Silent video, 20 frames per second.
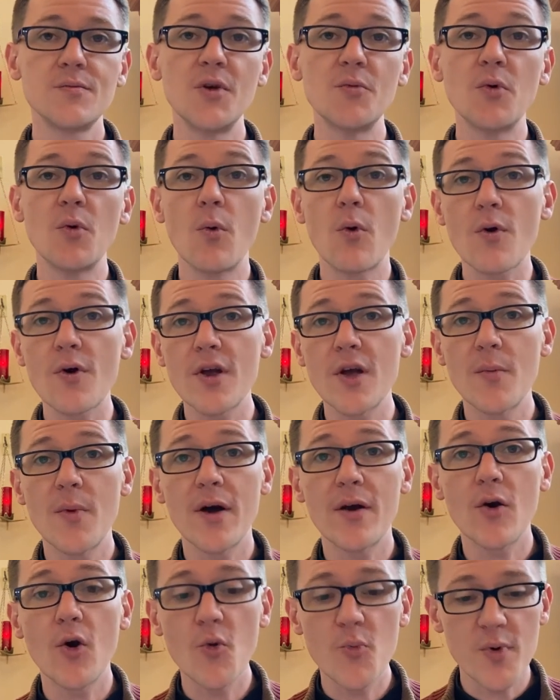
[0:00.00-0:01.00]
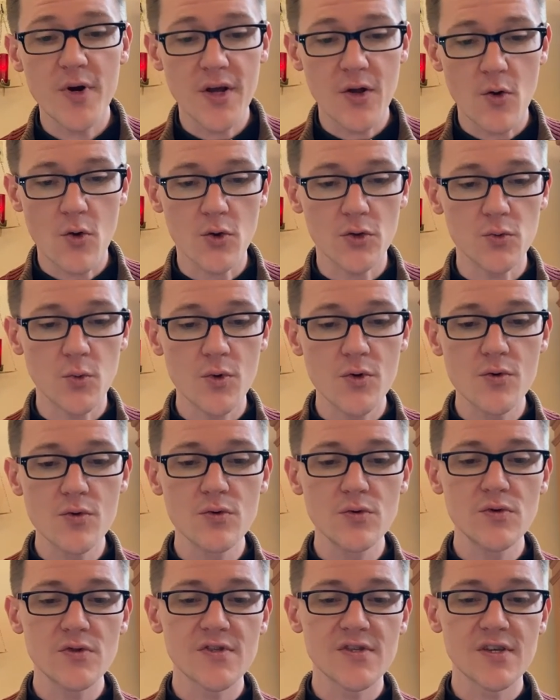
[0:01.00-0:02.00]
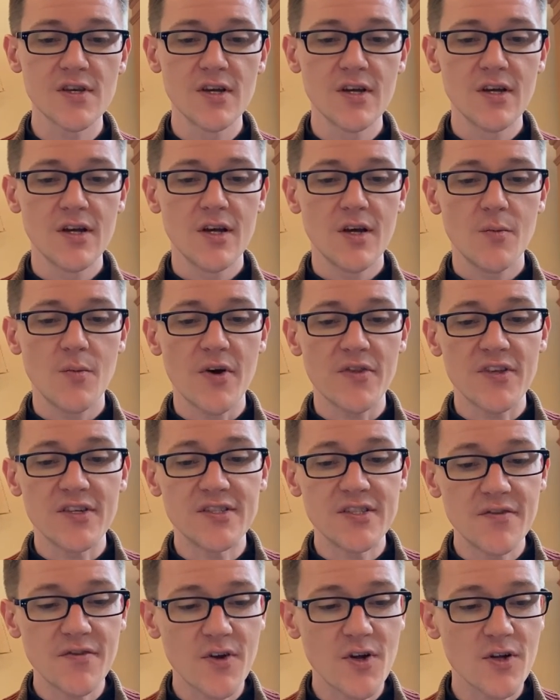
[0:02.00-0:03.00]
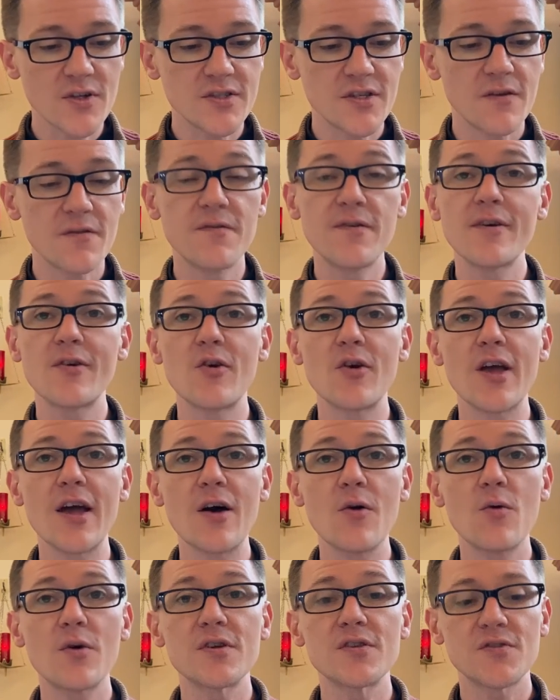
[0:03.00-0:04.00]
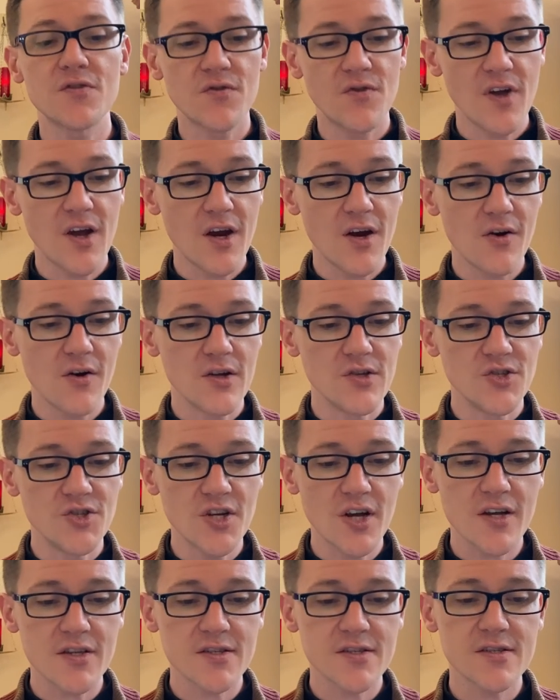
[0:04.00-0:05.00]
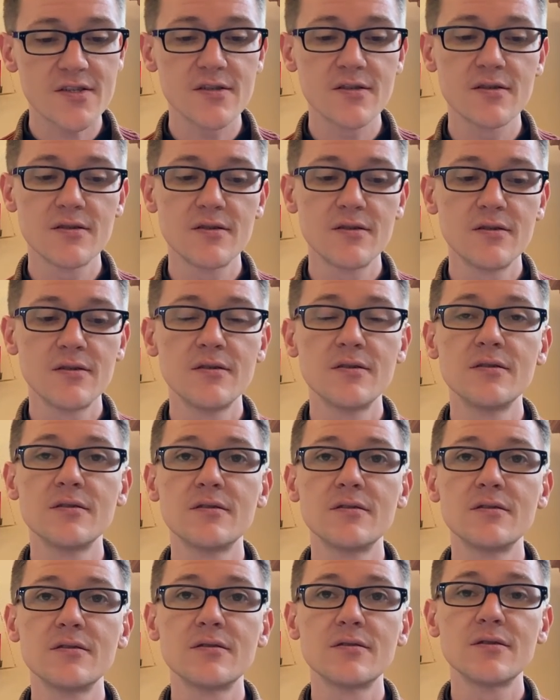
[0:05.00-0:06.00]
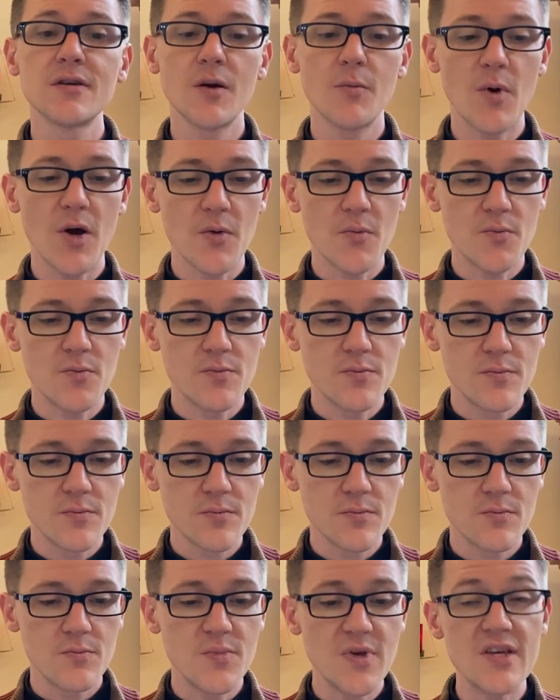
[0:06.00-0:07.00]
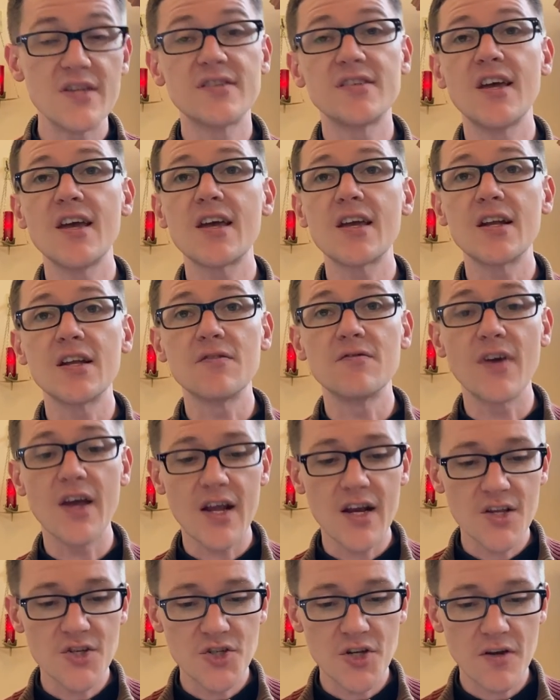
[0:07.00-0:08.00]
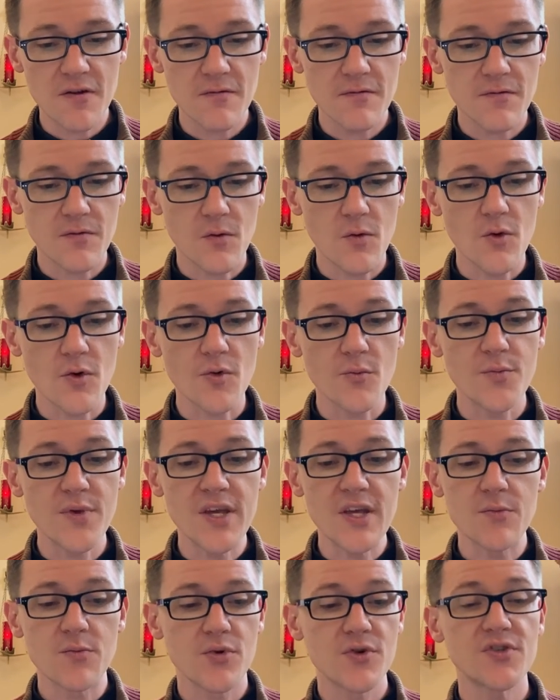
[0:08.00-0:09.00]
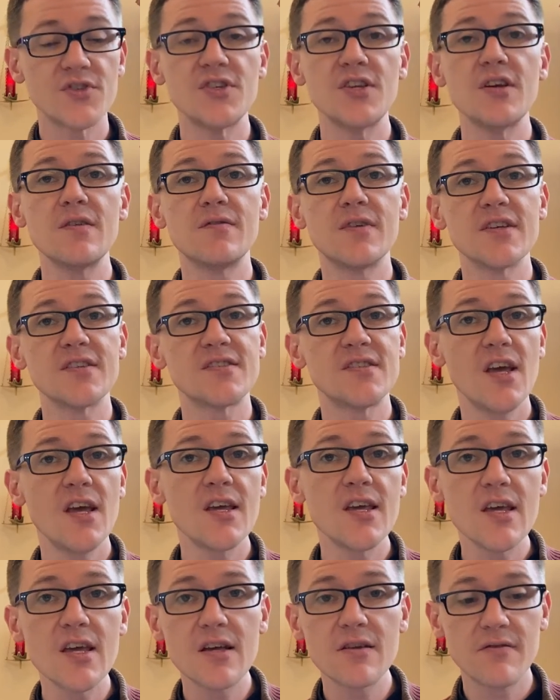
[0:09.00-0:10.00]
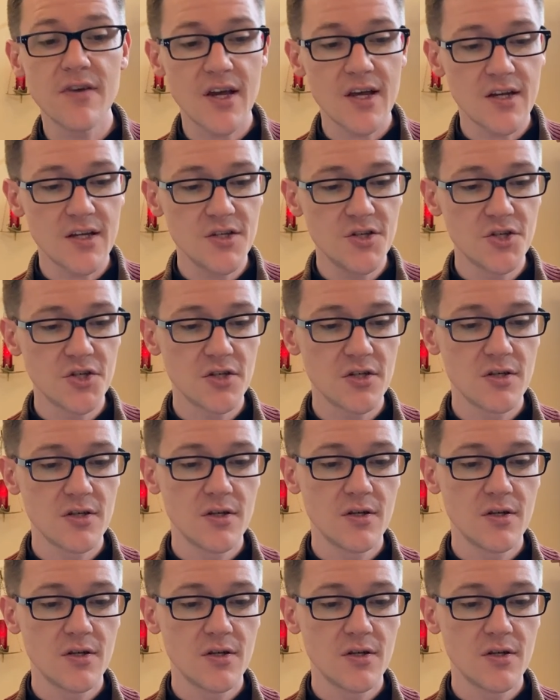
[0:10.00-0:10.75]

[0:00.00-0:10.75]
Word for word: People worry about opening old wounds, about the difficulty of figuring out what is fair and just, about being taken advantage of or being perceived as taking advantage.